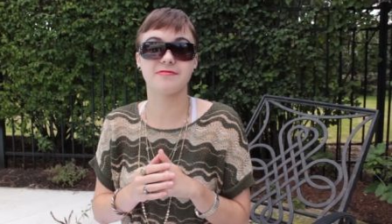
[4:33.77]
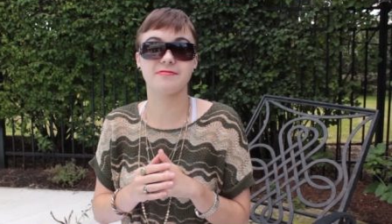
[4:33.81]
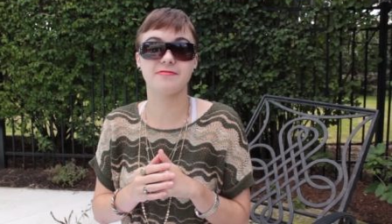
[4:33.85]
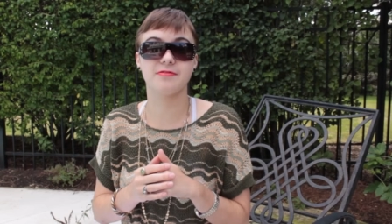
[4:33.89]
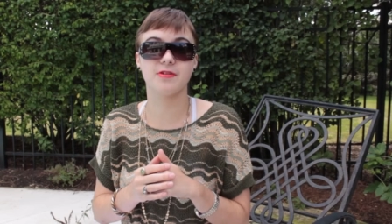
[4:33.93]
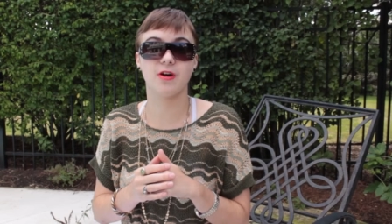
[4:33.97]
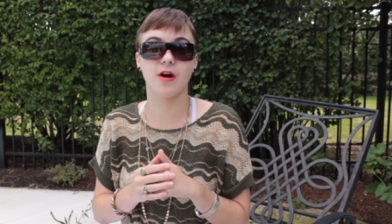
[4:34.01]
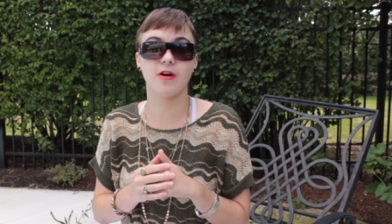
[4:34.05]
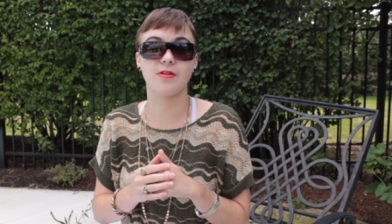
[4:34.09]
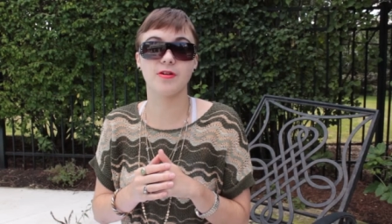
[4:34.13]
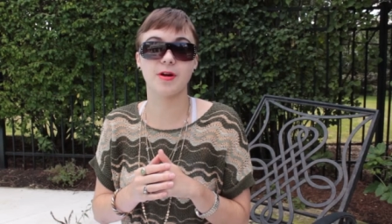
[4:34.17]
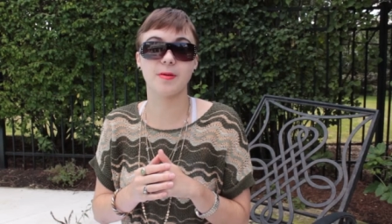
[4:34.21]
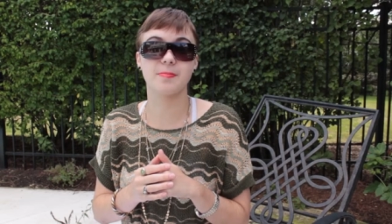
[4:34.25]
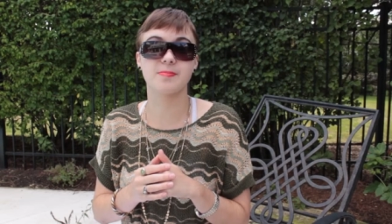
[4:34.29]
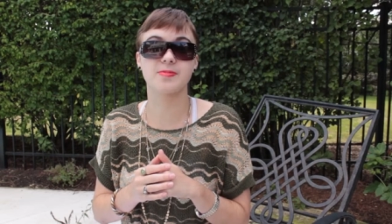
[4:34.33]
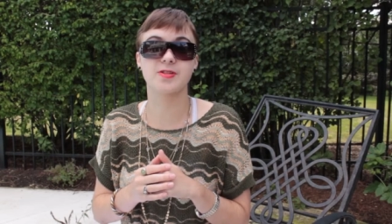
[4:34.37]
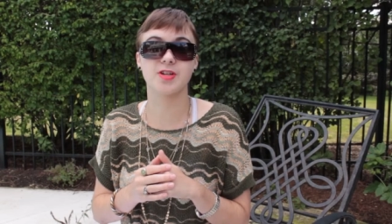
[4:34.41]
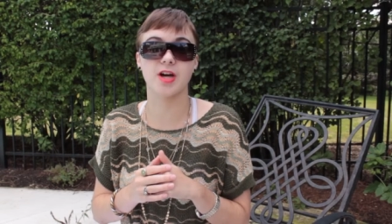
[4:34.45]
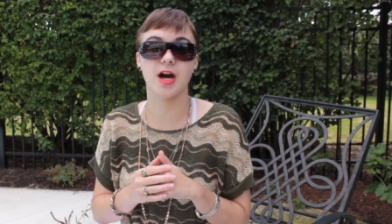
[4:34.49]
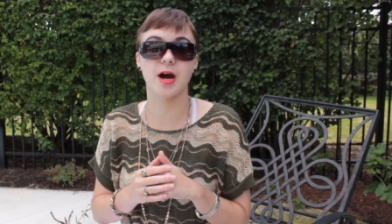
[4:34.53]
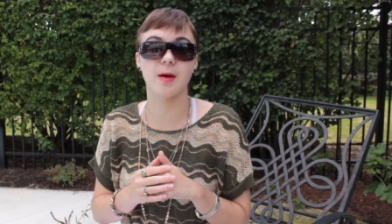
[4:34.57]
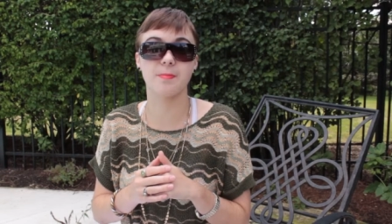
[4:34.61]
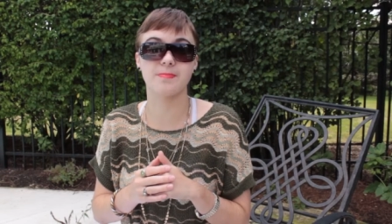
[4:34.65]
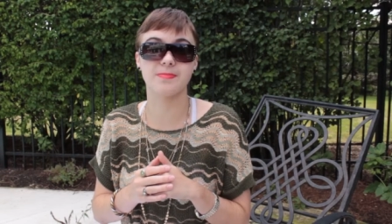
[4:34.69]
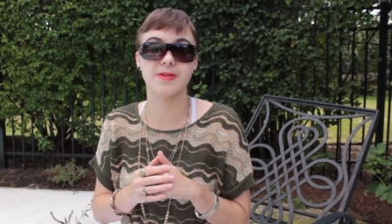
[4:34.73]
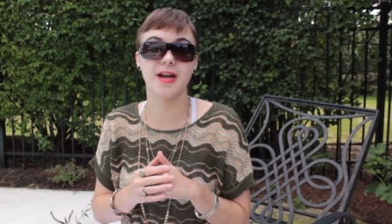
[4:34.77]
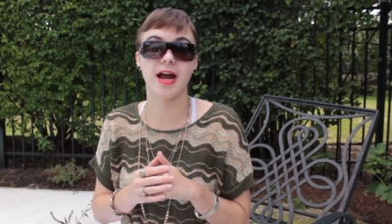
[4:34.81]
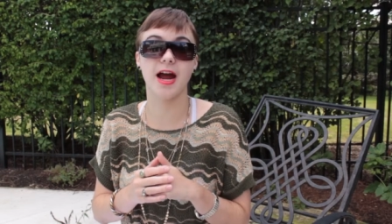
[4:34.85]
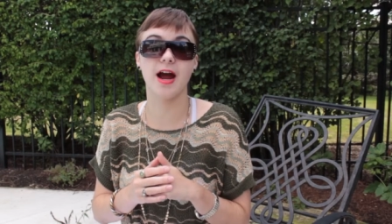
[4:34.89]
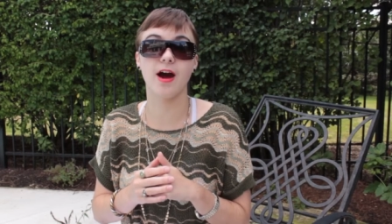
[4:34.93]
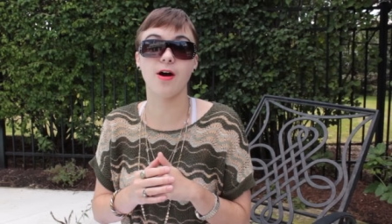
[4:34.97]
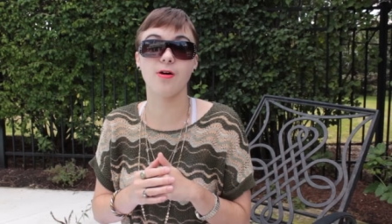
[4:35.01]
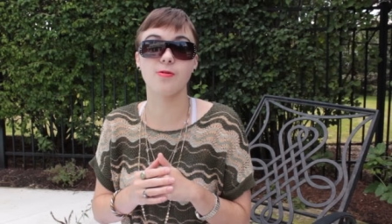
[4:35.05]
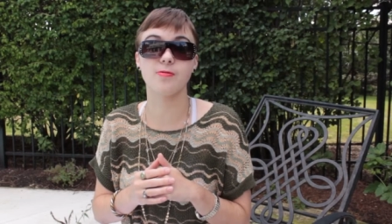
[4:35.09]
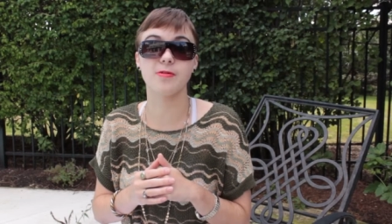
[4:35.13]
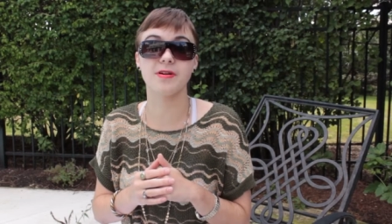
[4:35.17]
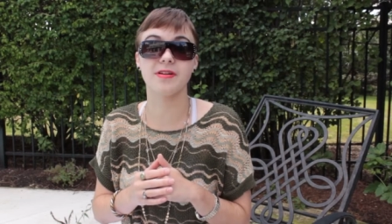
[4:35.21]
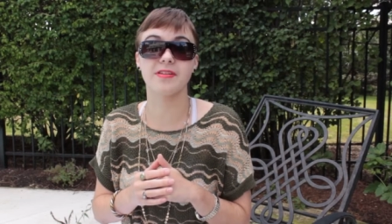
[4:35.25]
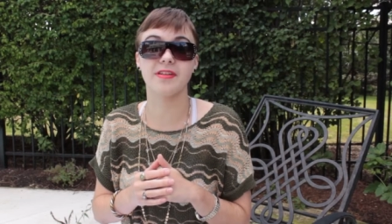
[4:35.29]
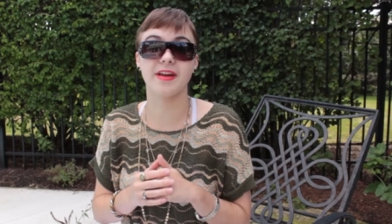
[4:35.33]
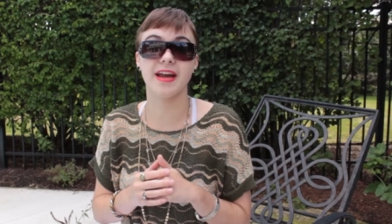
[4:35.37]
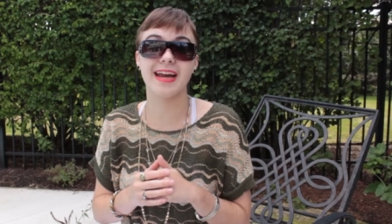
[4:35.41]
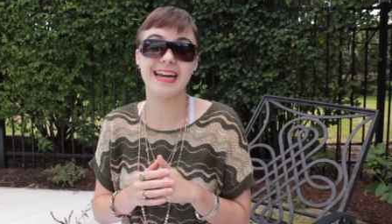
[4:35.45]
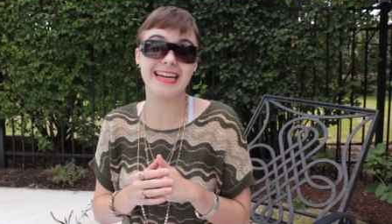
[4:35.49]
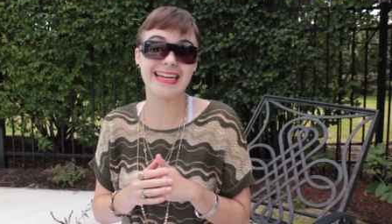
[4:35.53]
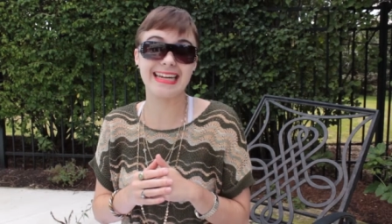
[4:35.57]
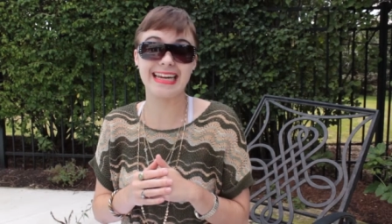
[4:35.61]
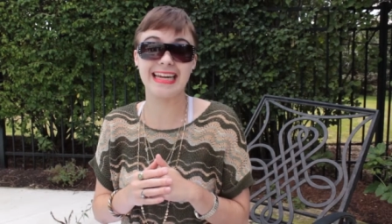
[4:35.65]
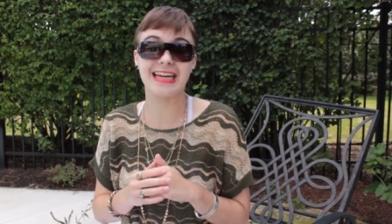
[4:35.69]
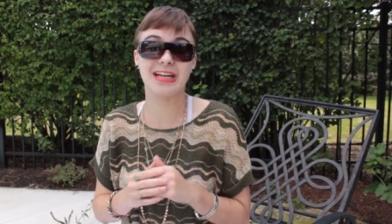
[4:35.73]
grown-up job now with
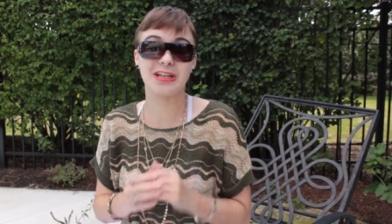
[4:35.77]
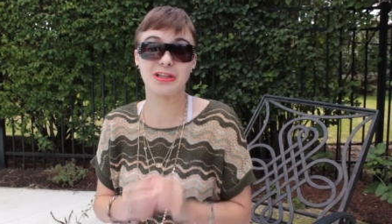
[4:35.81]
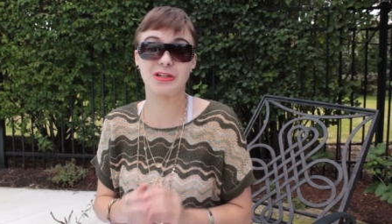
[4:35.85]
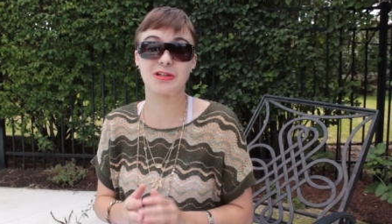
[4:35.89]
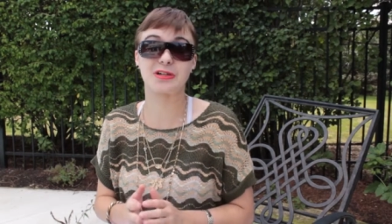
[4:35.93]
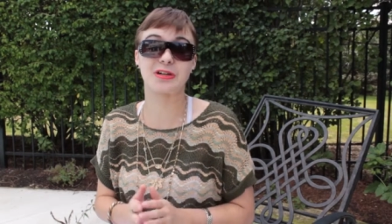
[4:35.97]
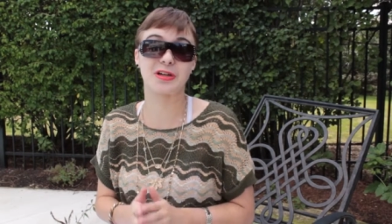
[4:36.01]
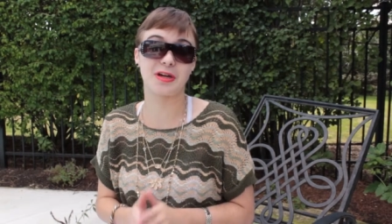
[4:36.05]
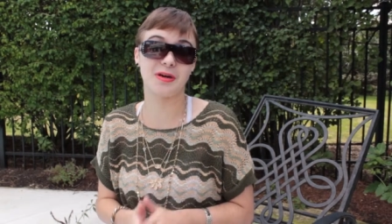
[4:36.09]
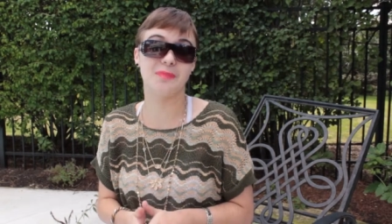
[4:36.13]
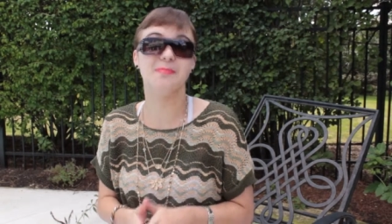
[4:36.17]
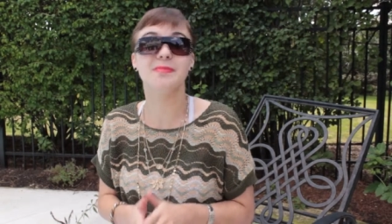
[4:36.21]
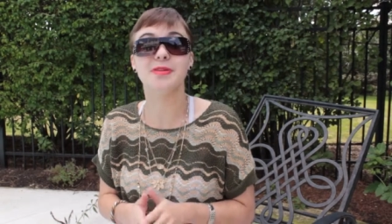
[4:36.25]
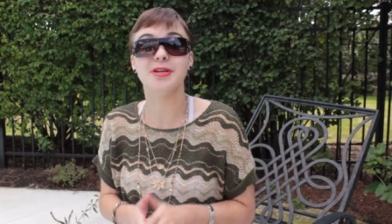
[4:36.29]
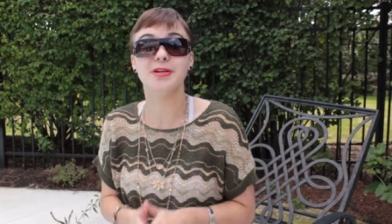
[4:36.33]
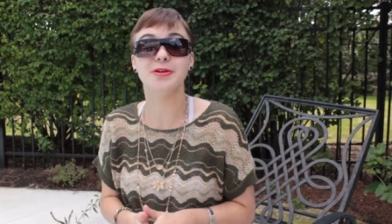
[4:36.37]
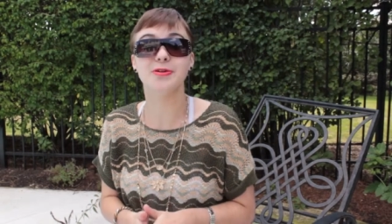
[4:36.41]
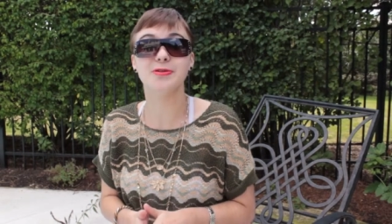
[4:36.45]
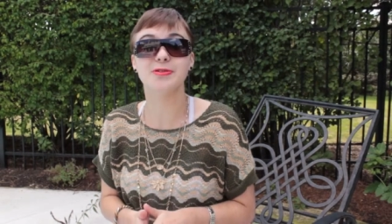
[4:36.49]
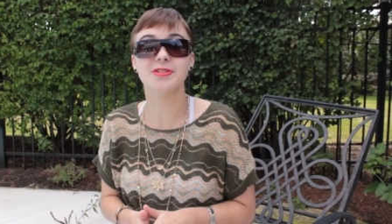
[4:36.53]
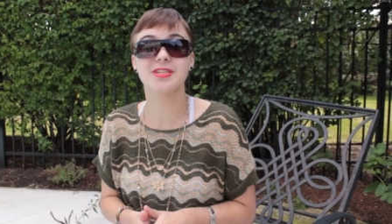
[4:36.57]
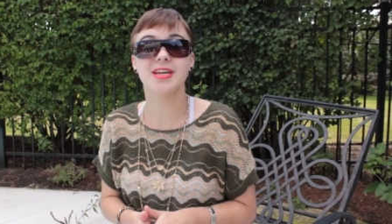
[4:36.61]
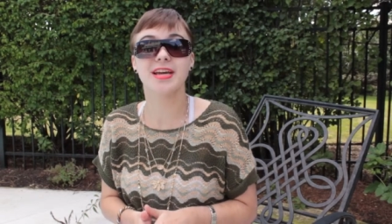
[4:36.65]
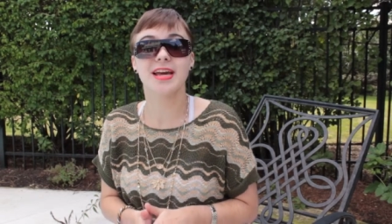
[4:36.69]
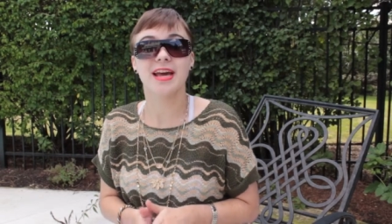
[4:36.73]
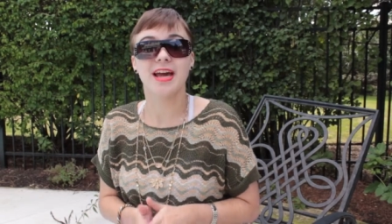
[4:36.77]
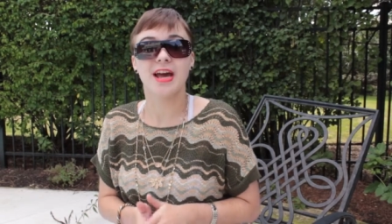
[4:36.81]
a killer commute,